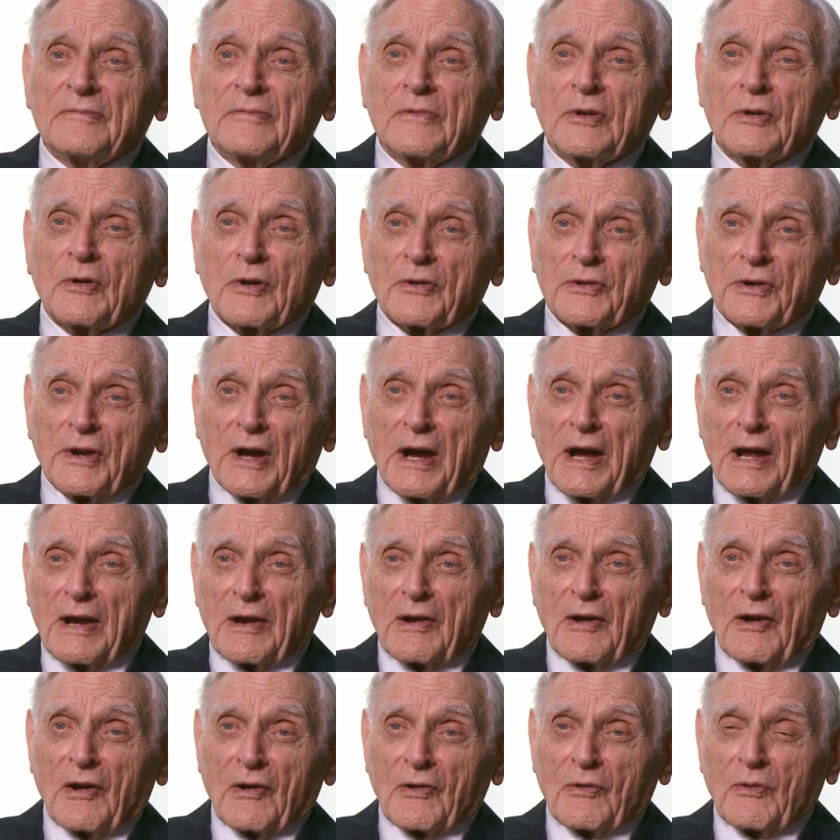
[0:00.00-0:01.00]
your
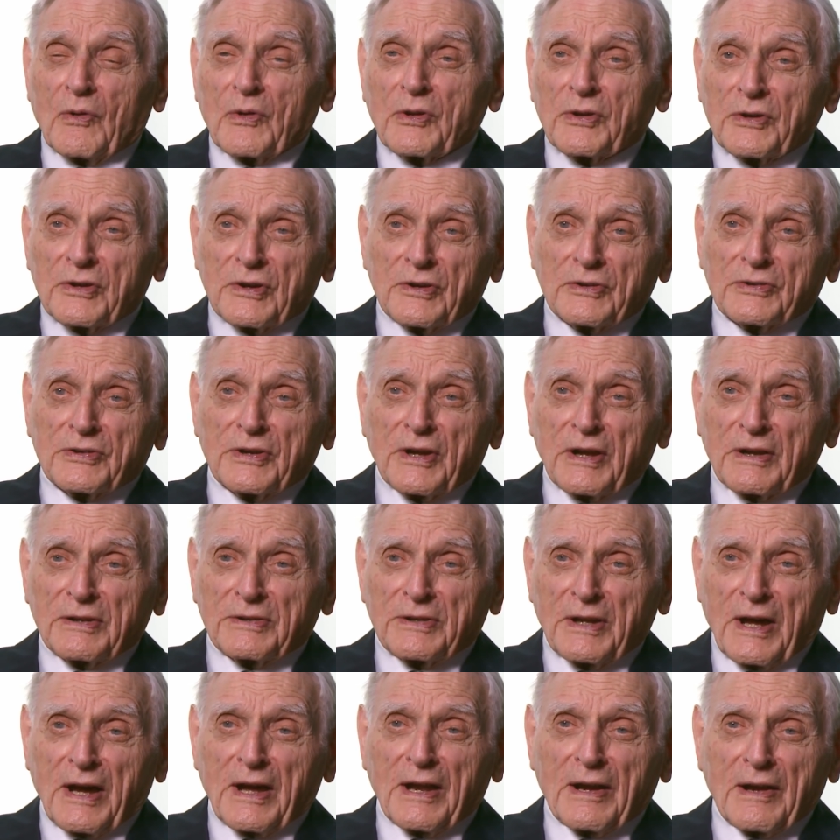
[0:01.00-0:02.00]
dialogue with yourself,
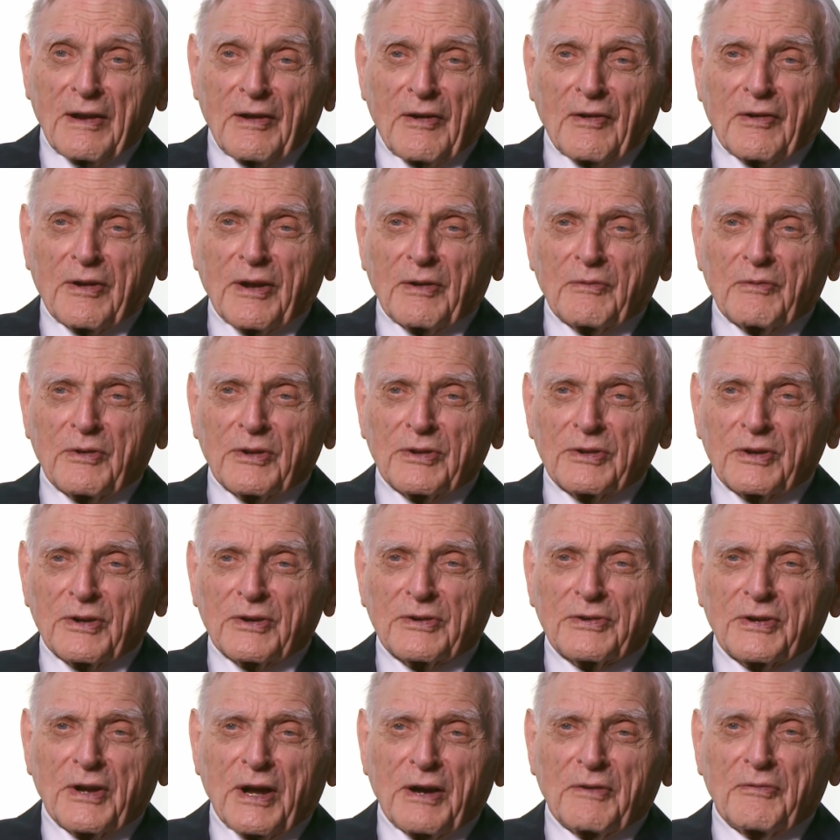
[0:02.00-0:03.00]
dialoguing with
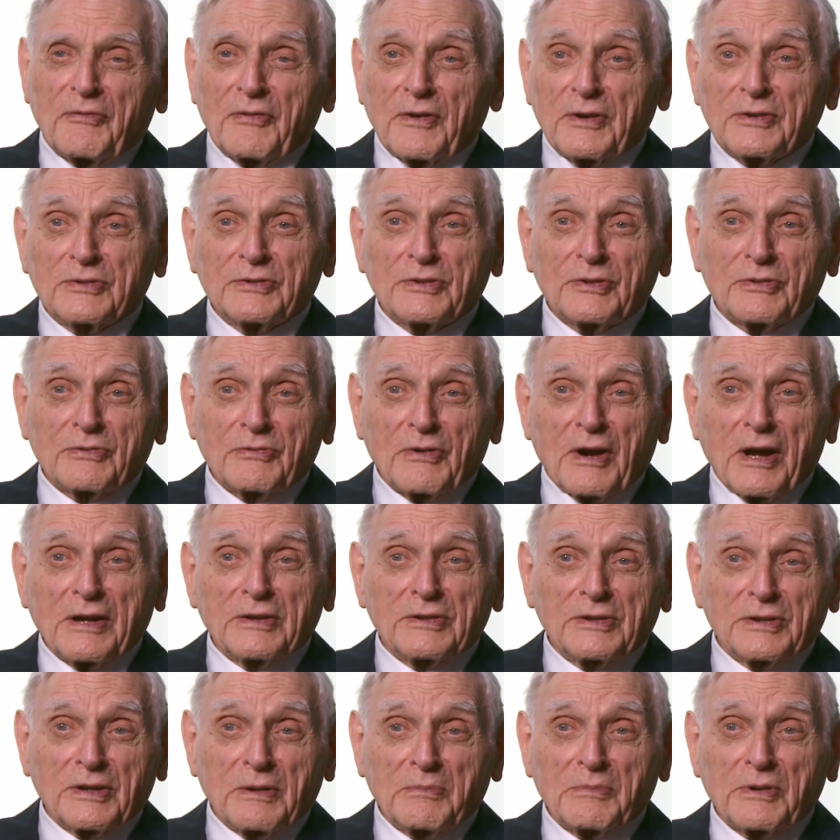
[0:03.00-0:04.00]
yourself as you
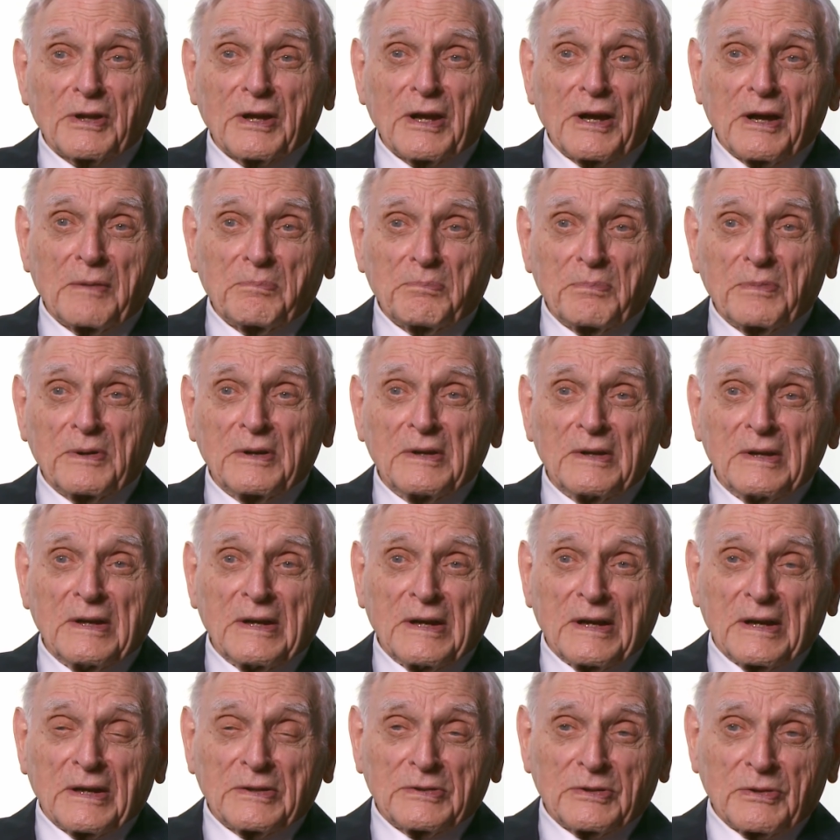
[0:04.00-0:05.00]
write something up
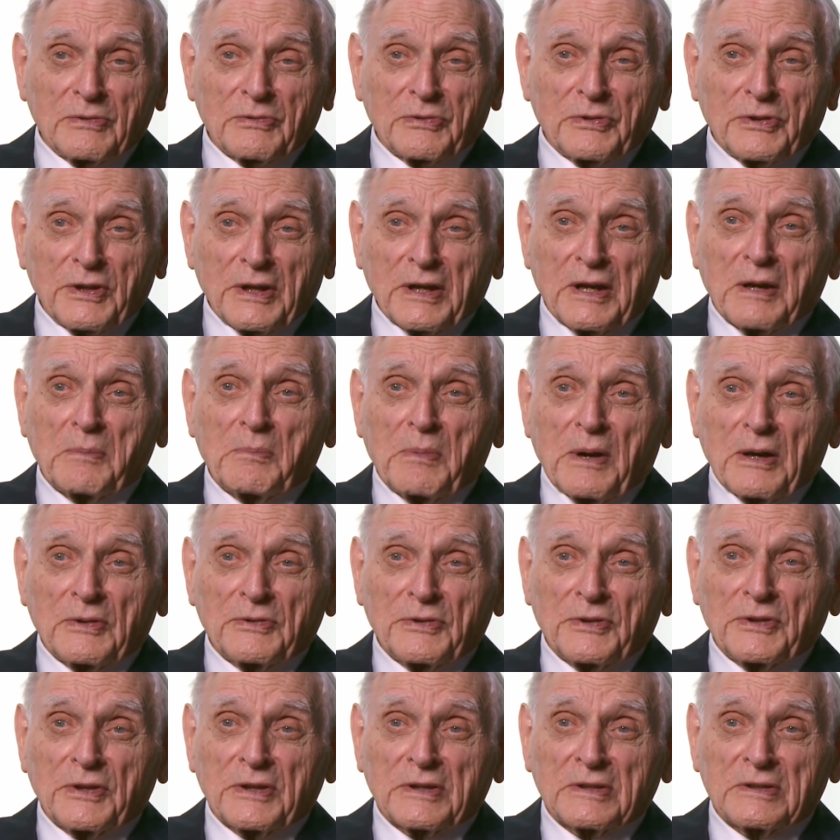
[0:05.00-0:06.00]
and you think
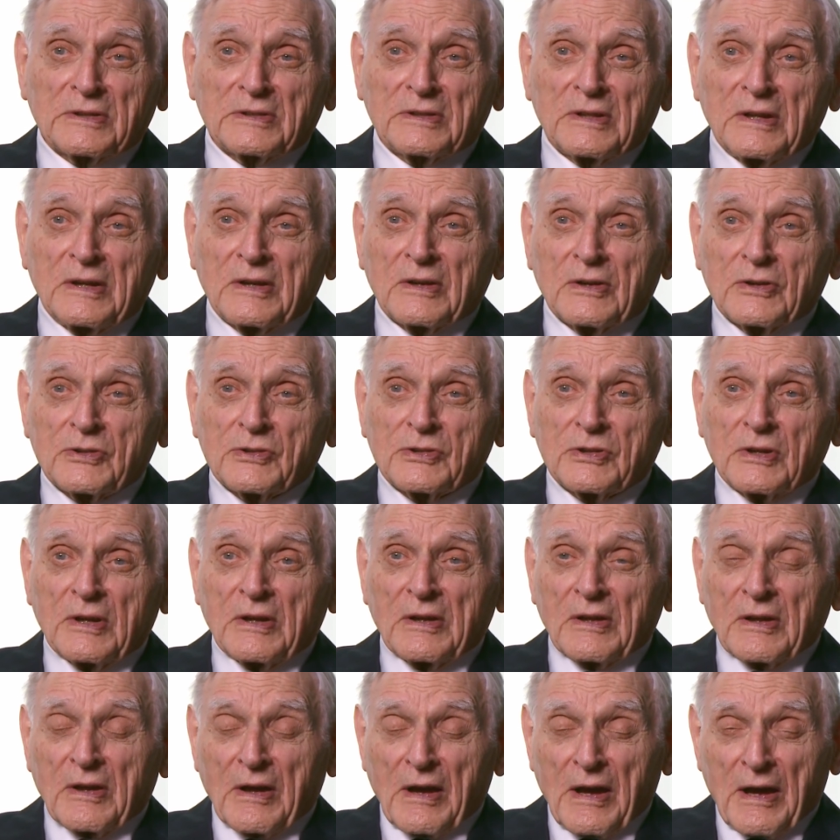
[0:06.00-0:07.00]
about things, because
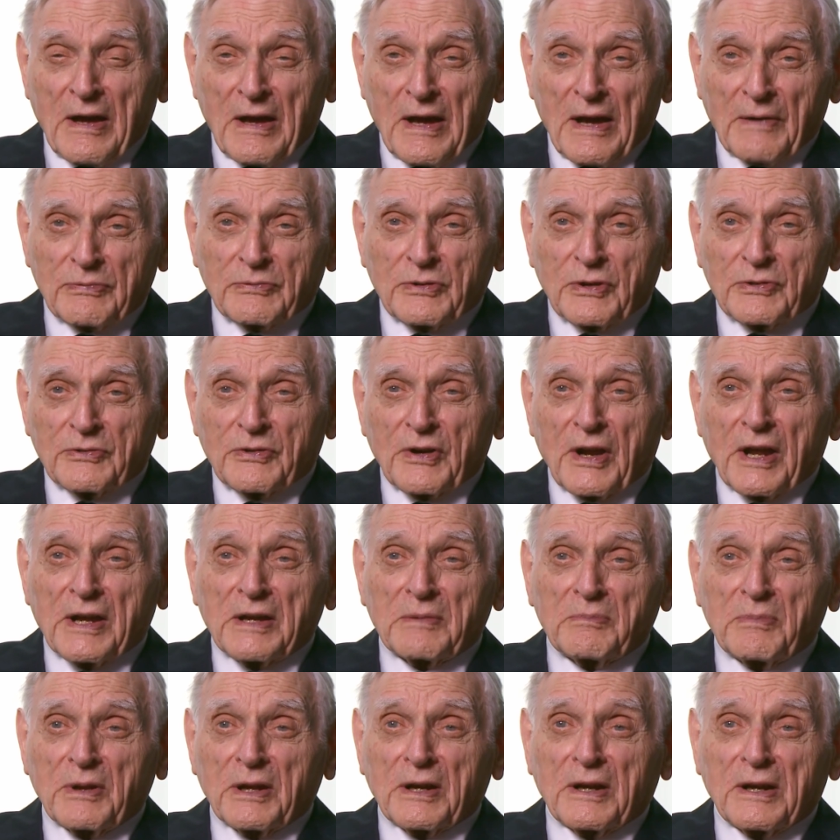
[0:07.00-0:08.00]
you have to try
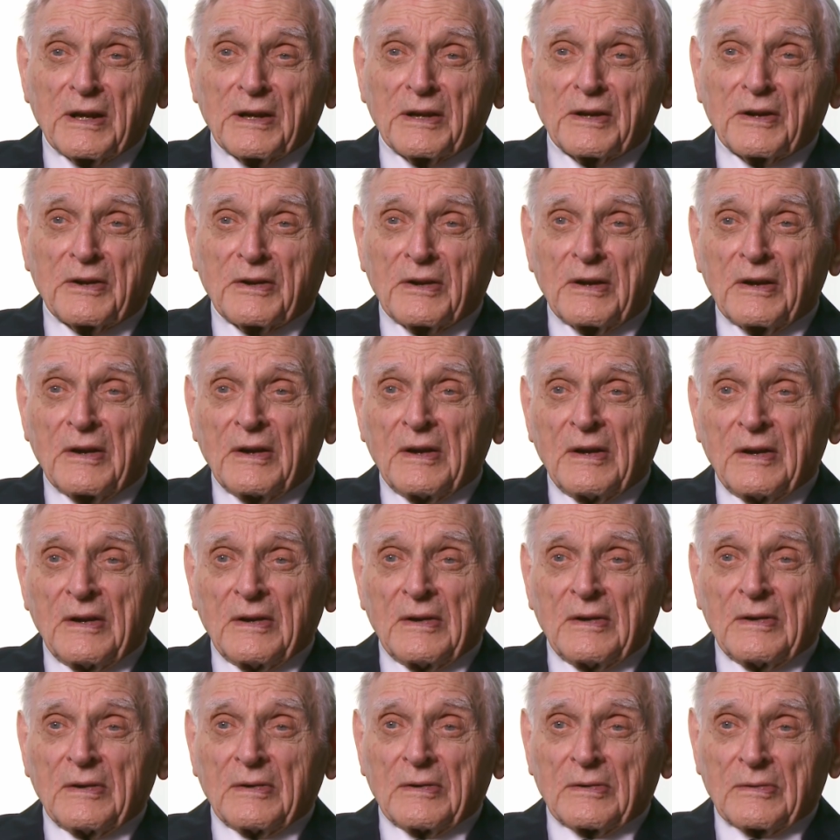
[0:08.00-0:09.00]
to be clear
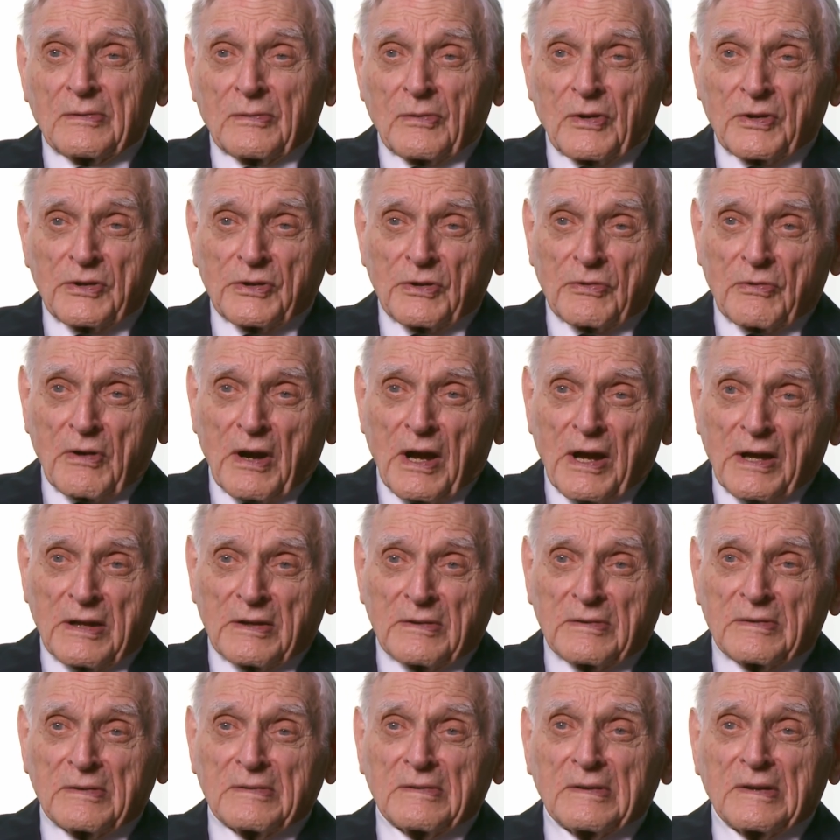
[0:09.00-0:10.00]
when you
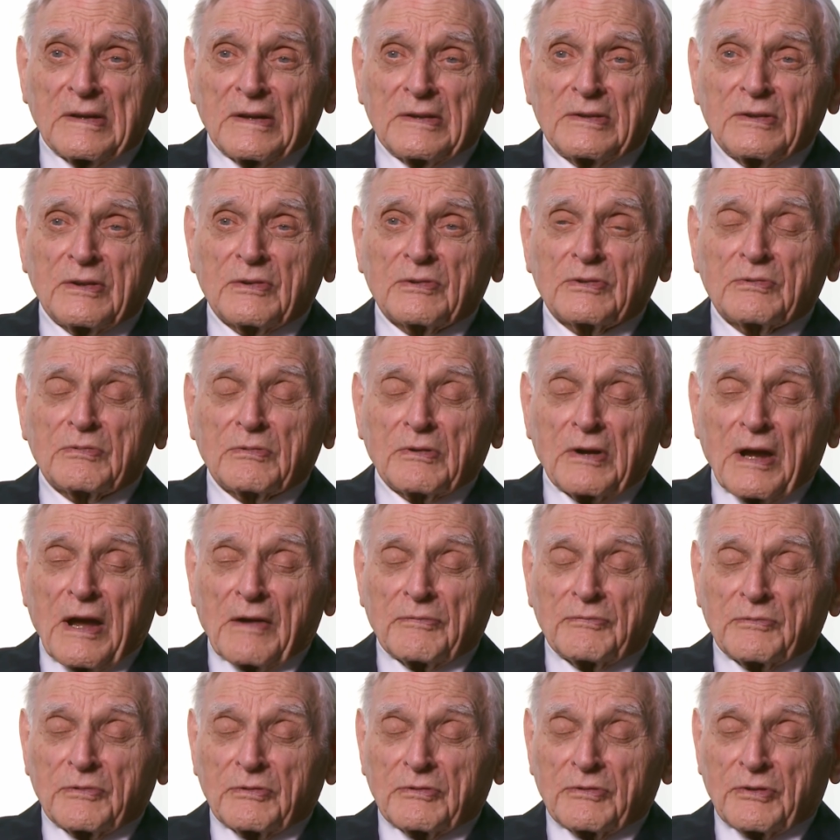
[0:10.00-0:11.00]
write, and you
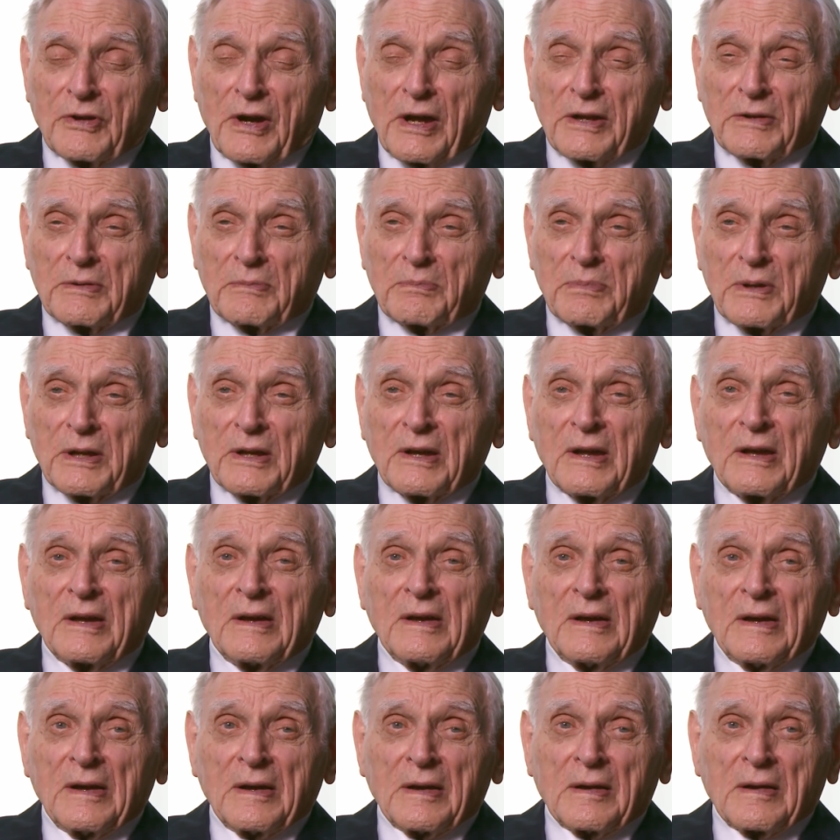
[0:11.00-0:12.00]
have to try to be
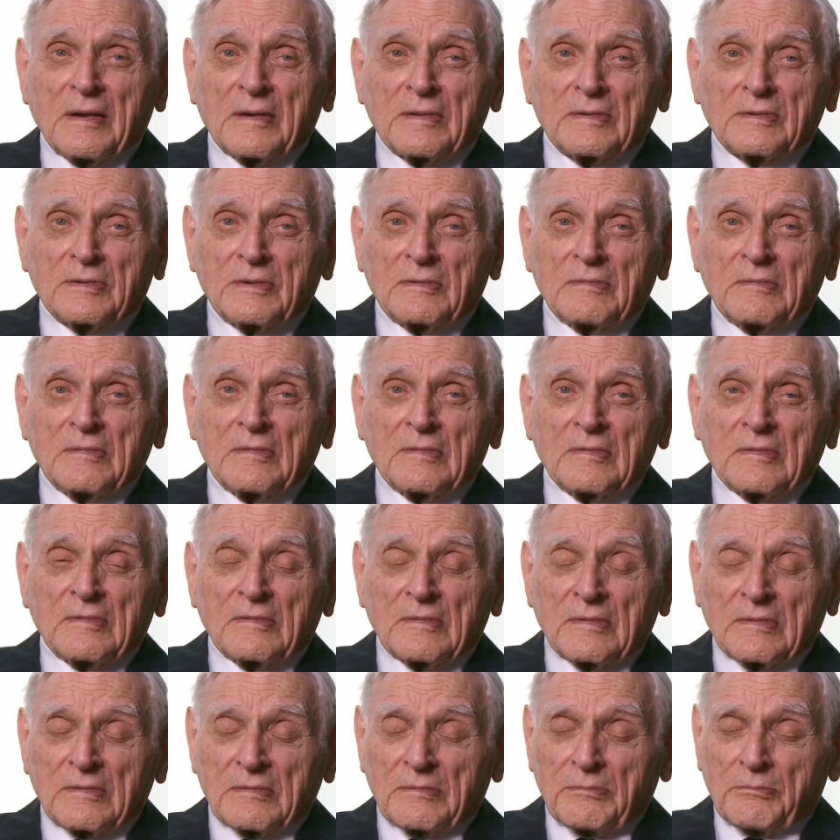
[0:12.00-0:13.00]

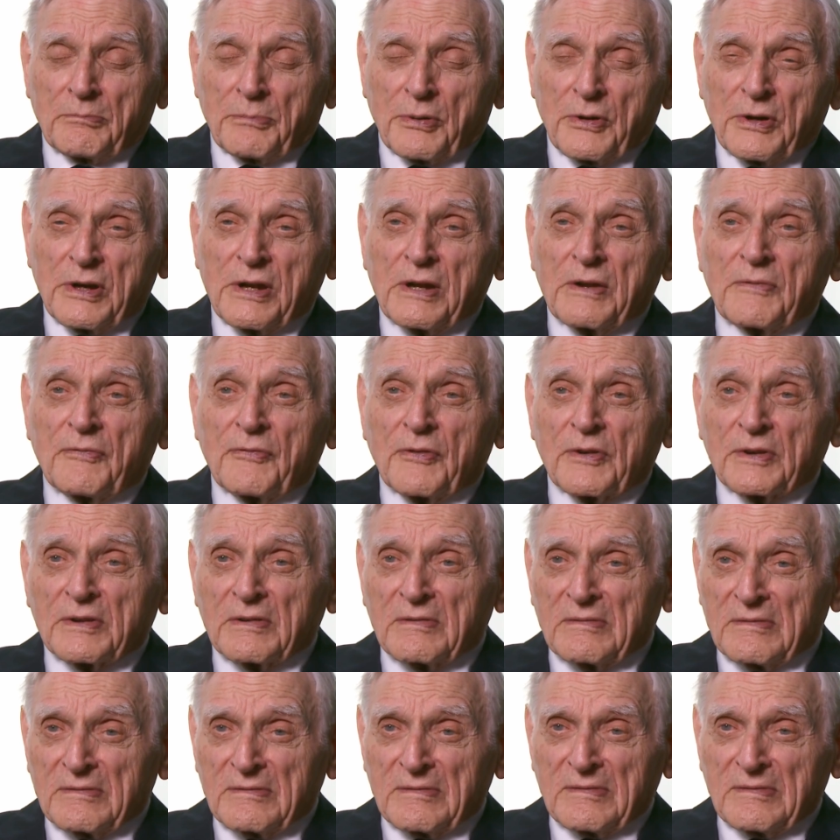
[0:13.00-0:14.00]
brief and